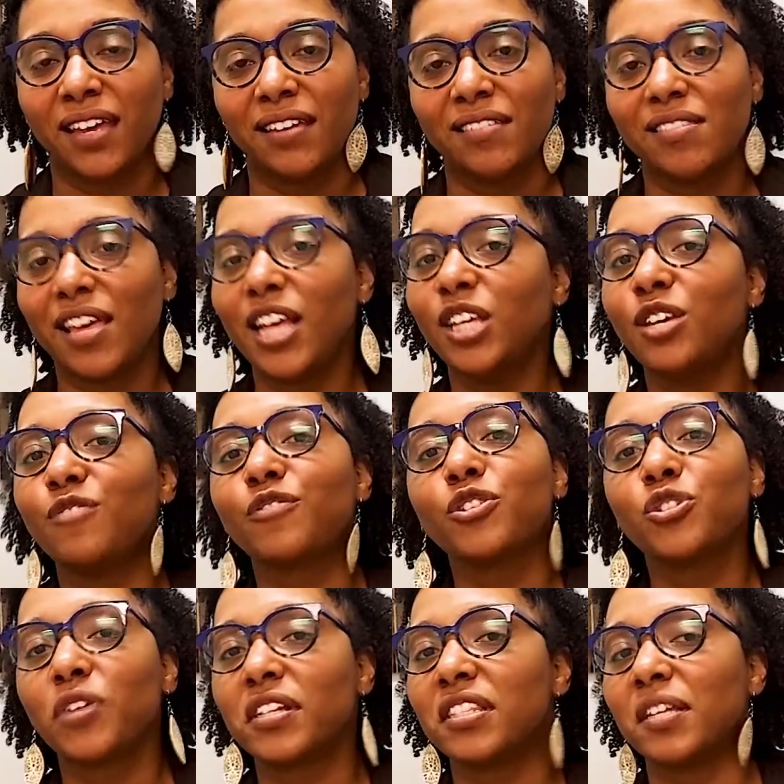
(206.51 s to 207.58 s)
Thank you for
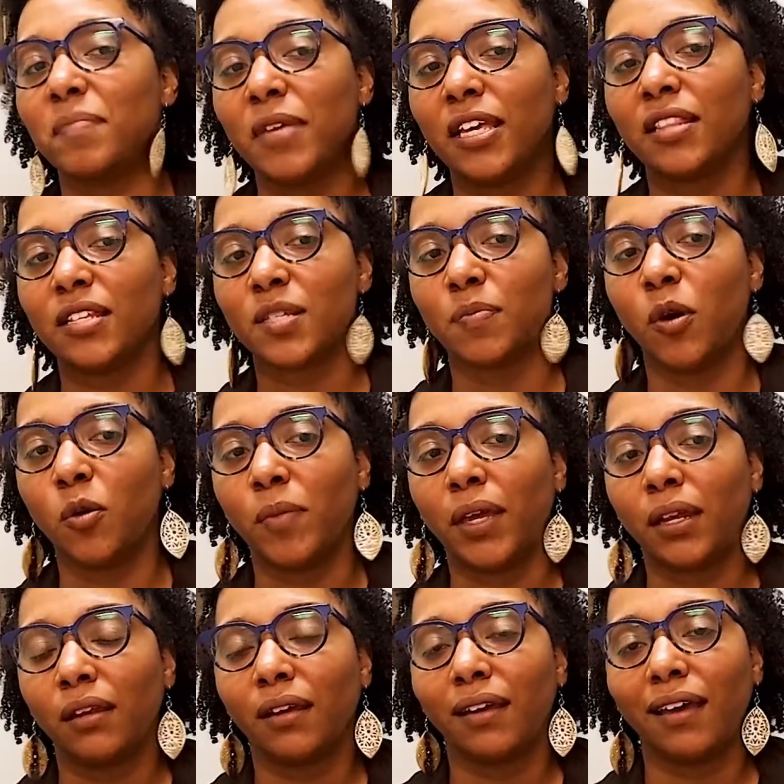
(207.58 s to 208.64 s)
trusting me in this
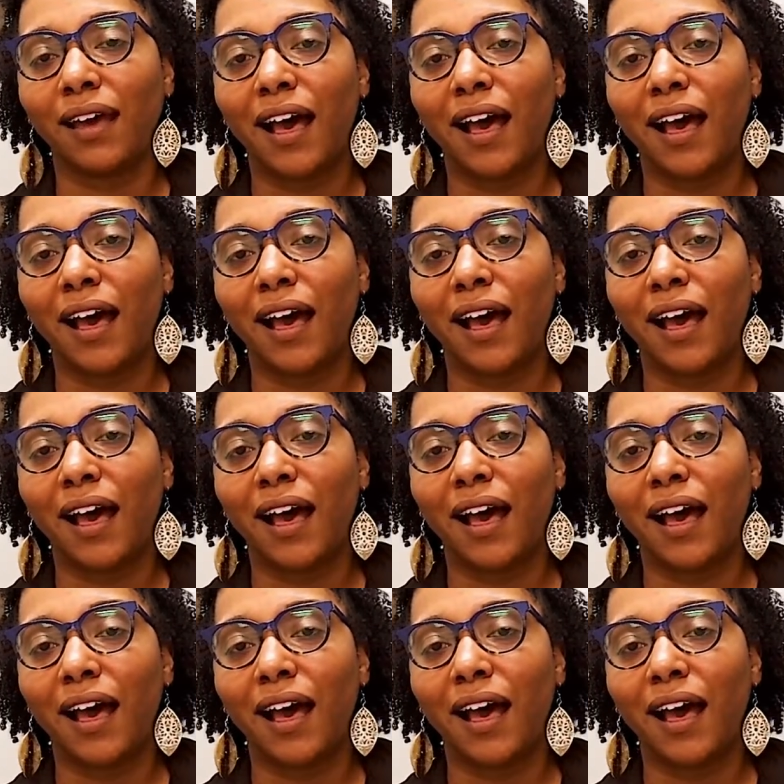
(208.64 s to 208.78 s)
moment.